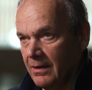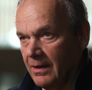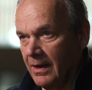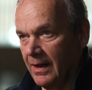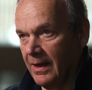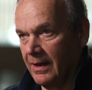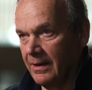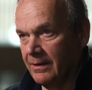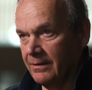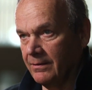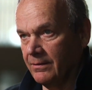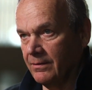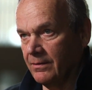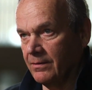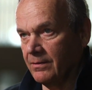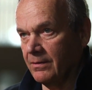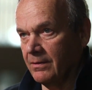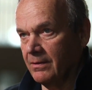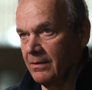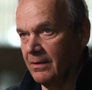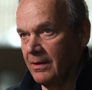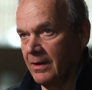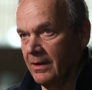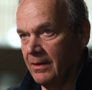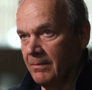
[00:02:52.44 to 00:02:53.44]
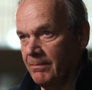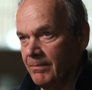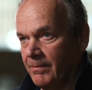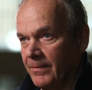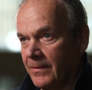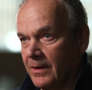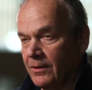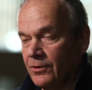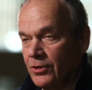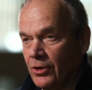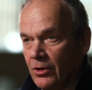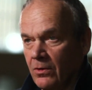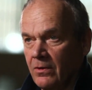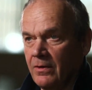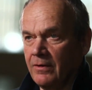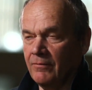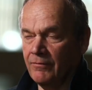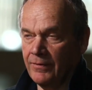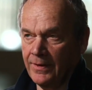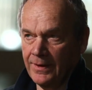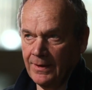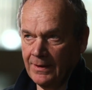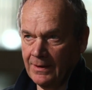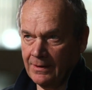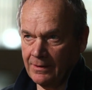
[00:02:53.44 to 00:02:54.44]
And um, the joy of
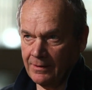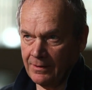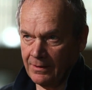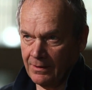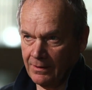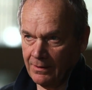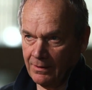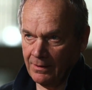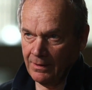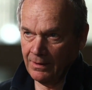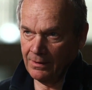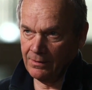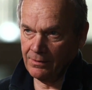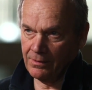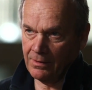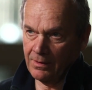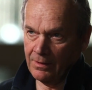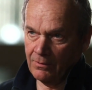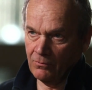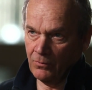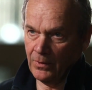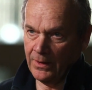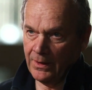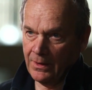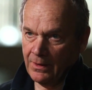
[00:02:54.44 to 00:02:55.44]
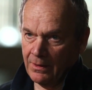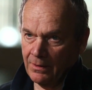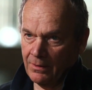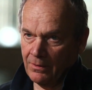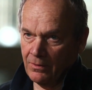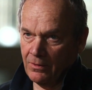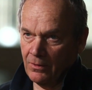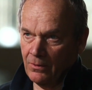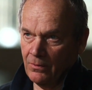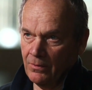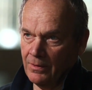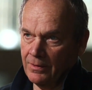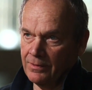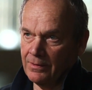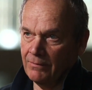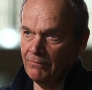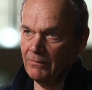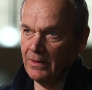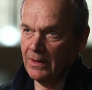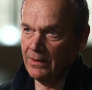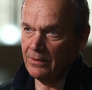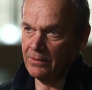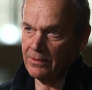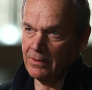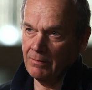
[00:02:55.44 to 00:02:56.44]
theatre is that we can do this in
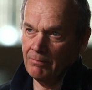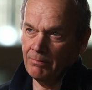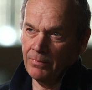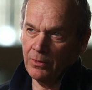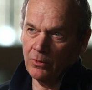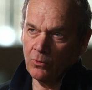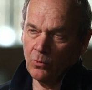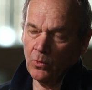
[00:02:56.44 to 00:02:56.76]
very simple